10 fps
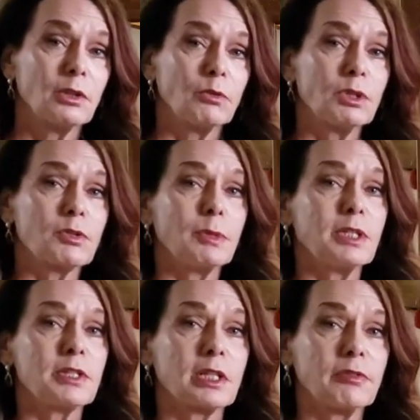which
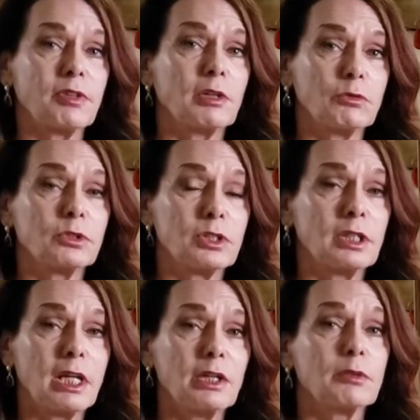means that if I were to
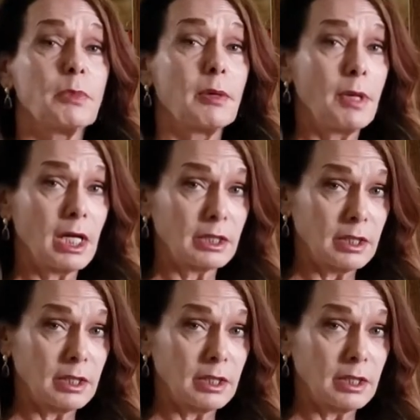lay on my back,